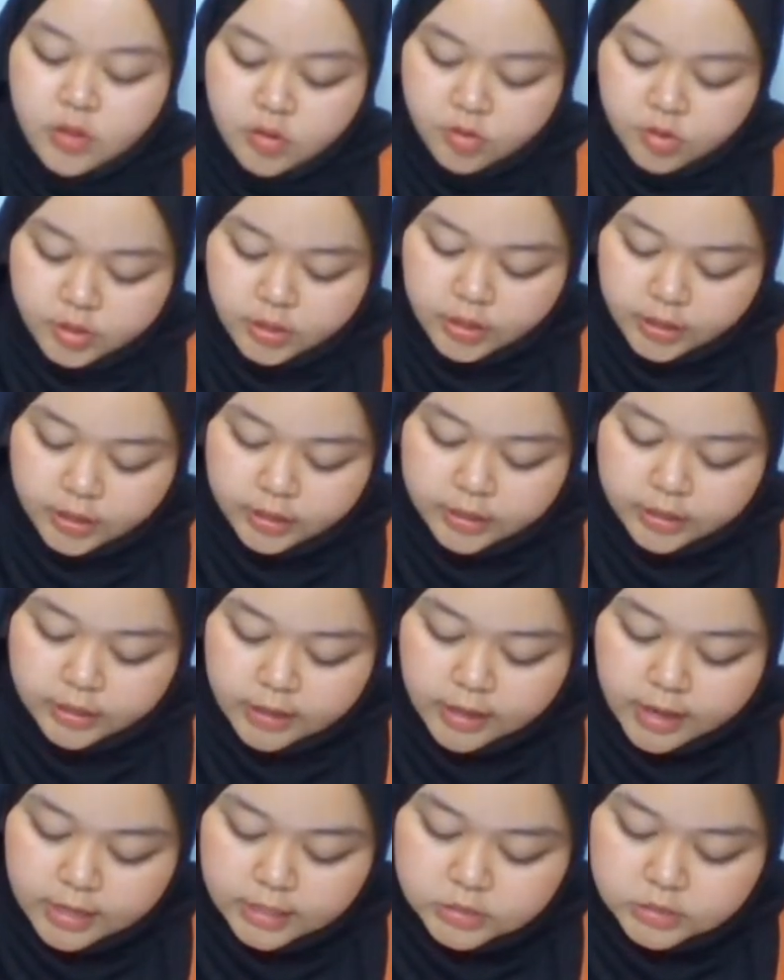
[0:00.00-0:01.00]
Okay, and the
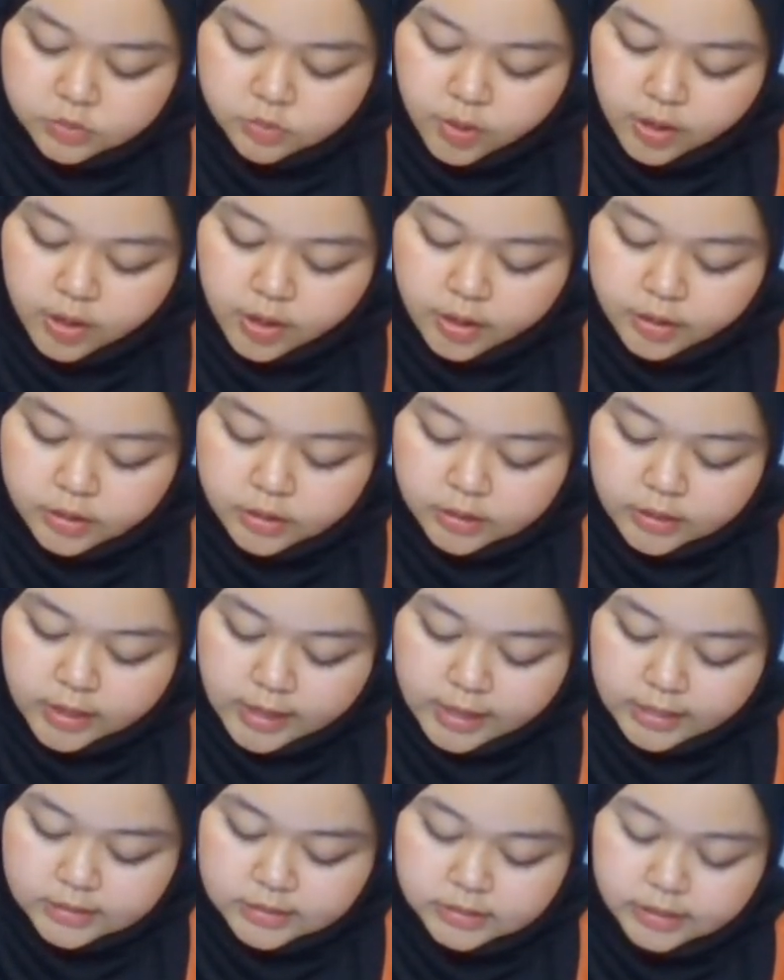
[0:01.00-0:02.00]
last one, the
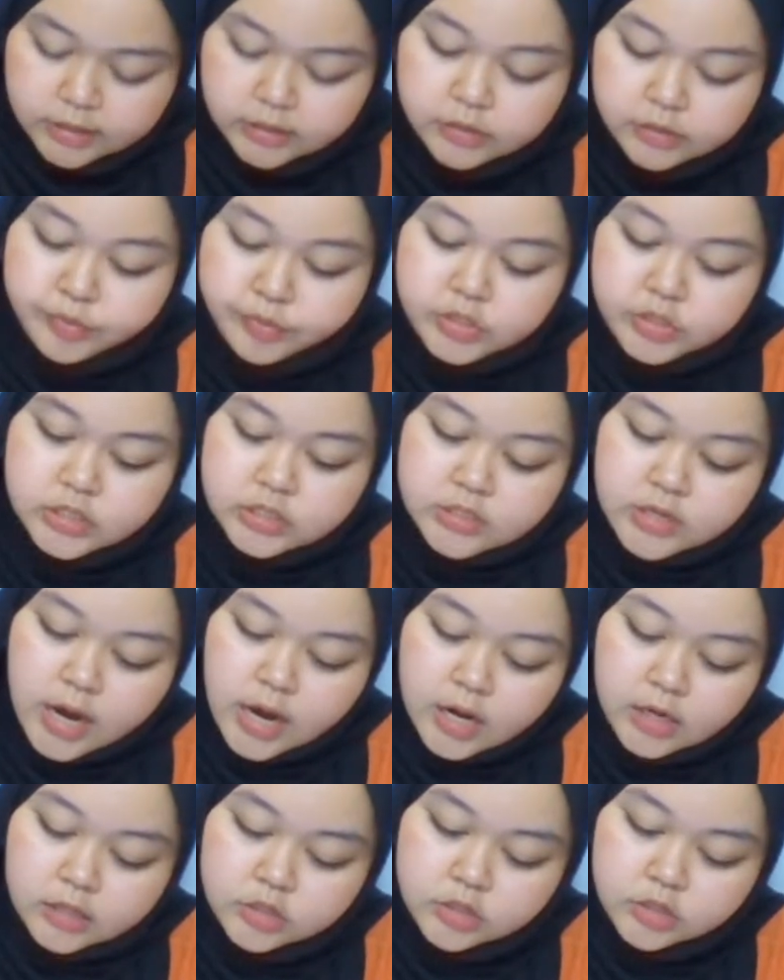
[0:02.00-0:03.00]
last shell, which is the
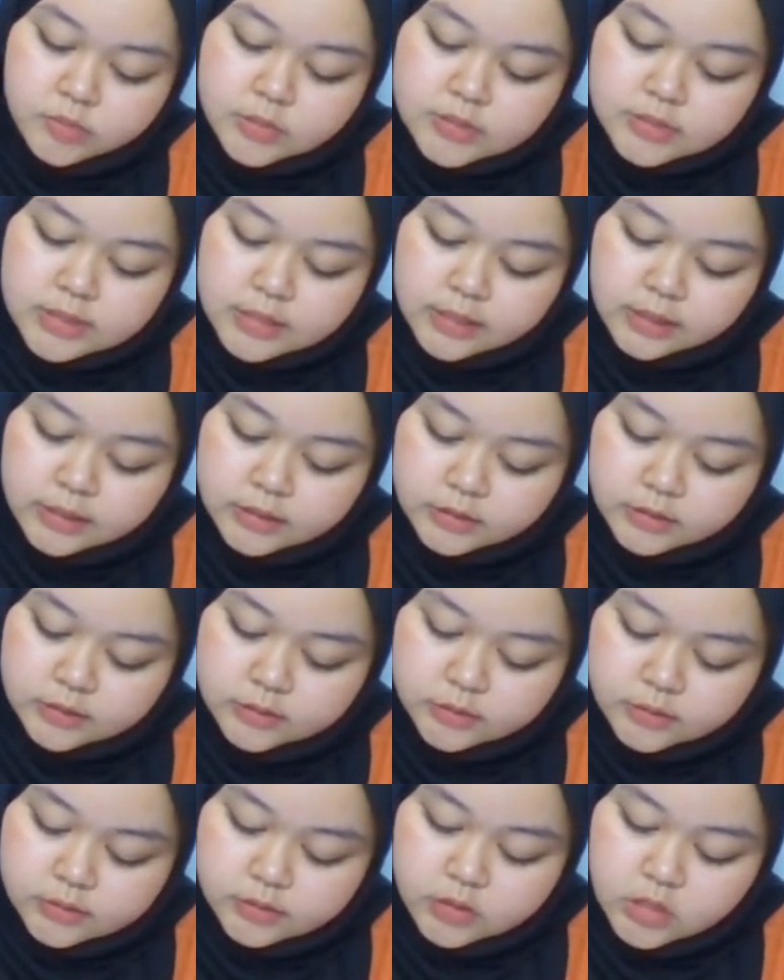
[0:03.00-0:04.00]
outermost
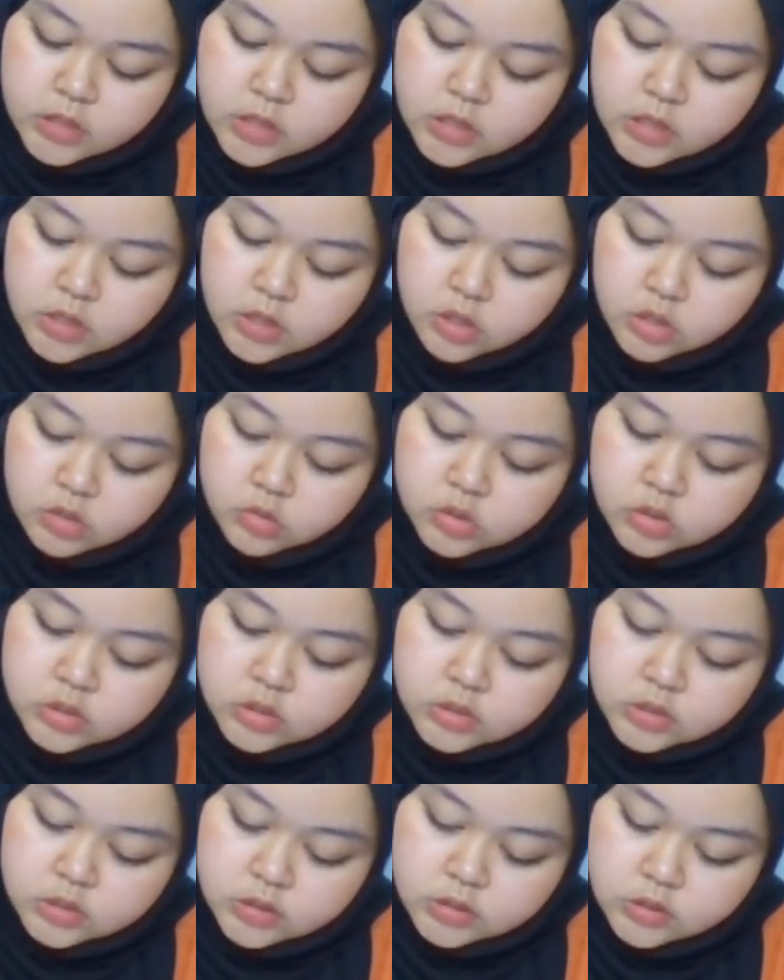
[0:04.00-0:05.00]
layer,
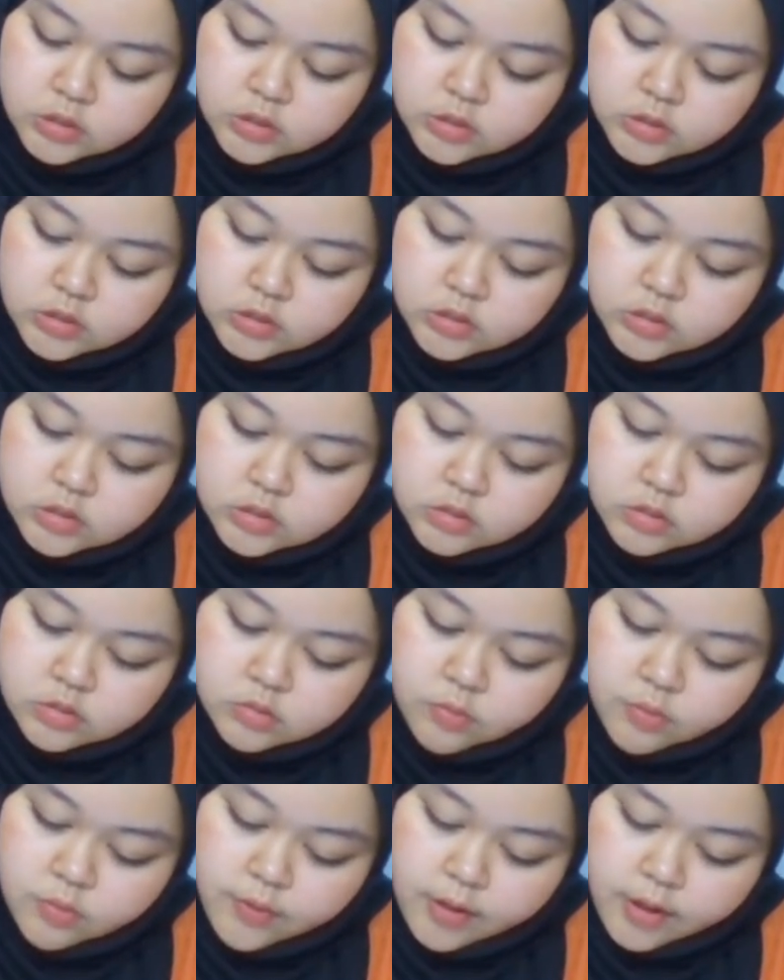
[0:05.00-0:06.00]
which is this
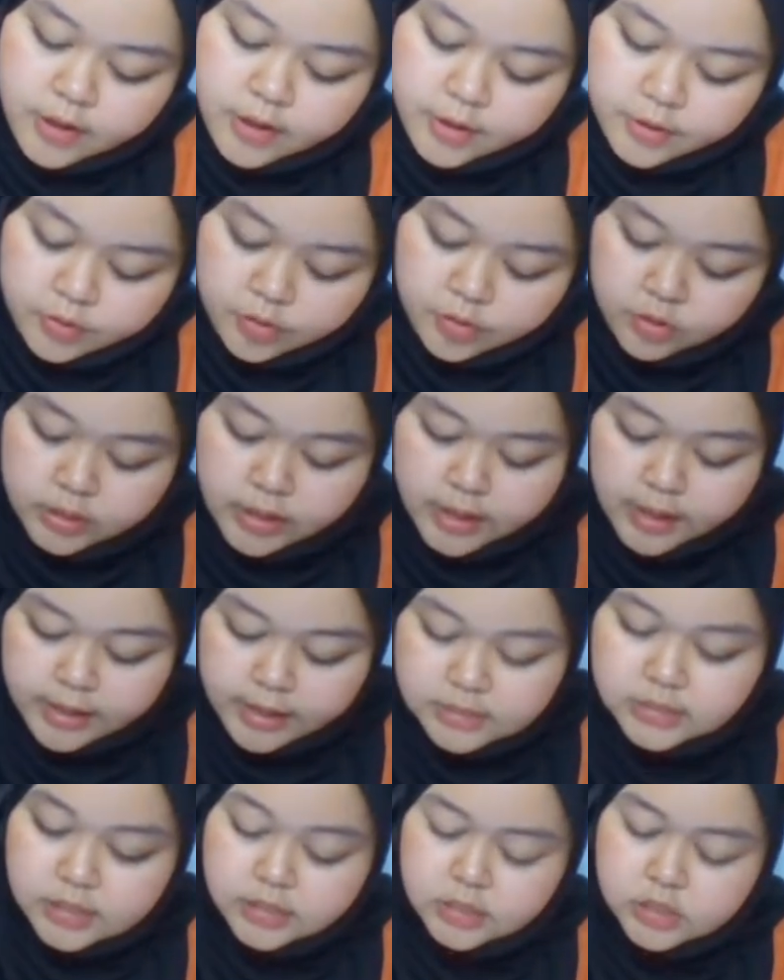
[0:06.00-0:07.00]
one,
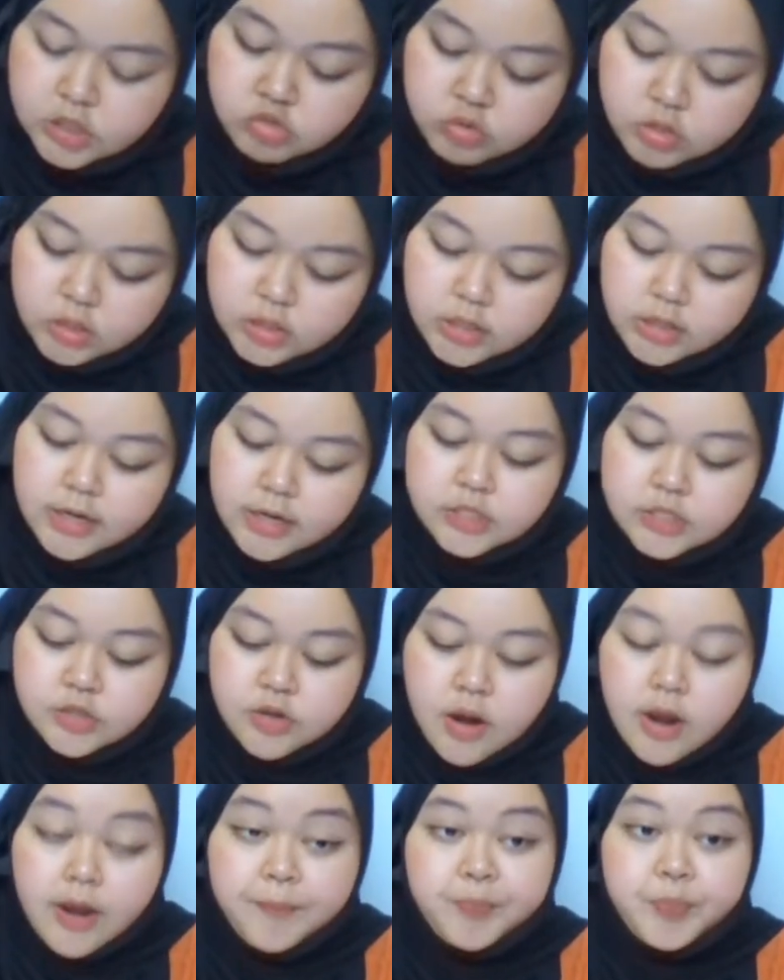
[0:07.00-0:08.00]
has a 3
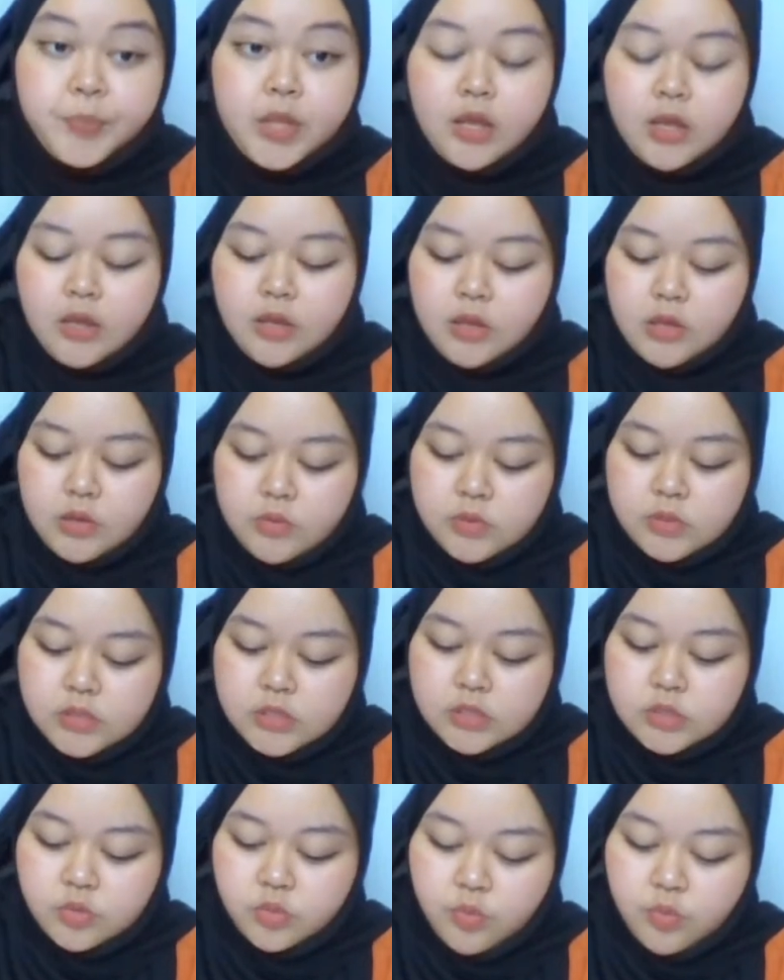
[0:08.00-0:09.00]
electron. Which
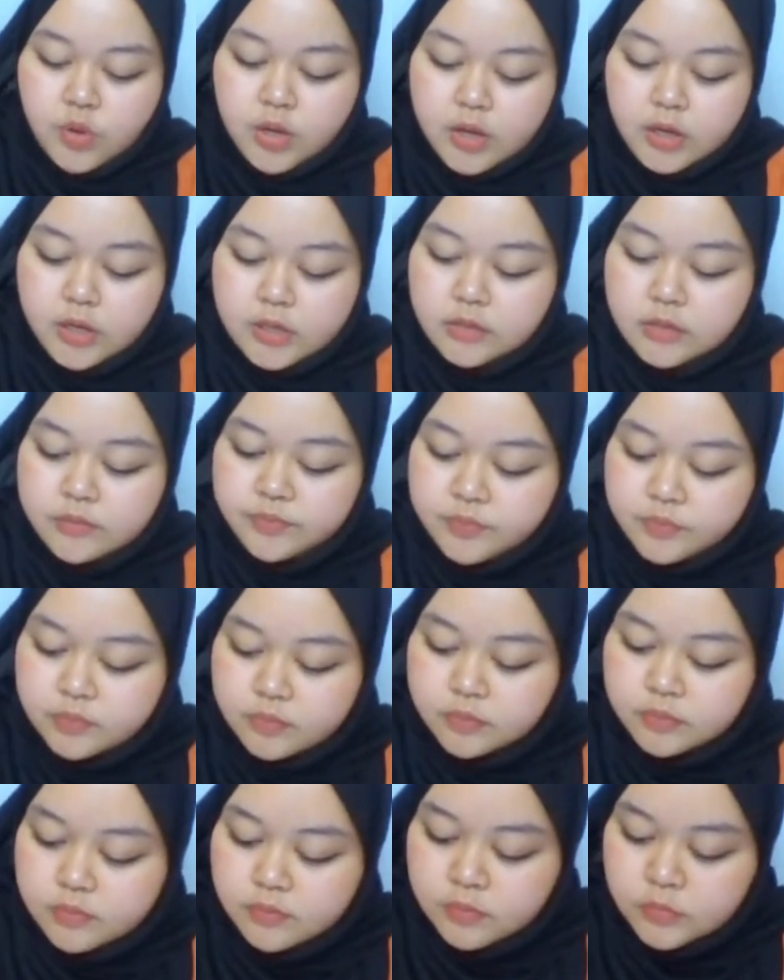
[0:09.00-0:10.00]
is 1,
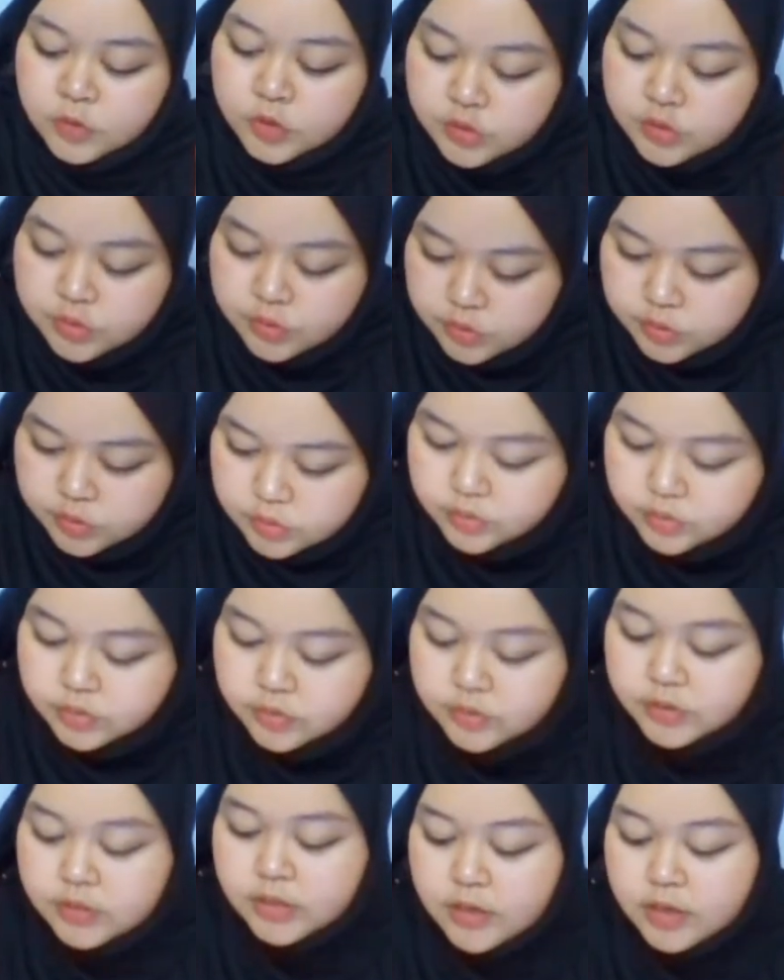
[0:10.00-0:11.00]
2,
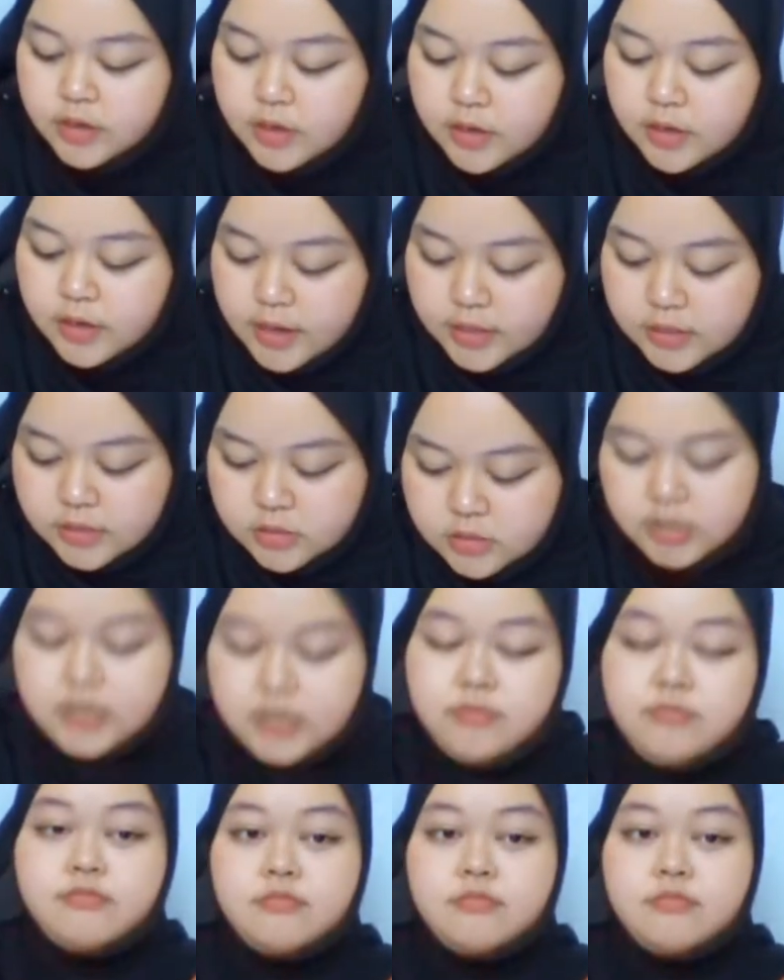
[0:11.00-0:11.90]
and 3.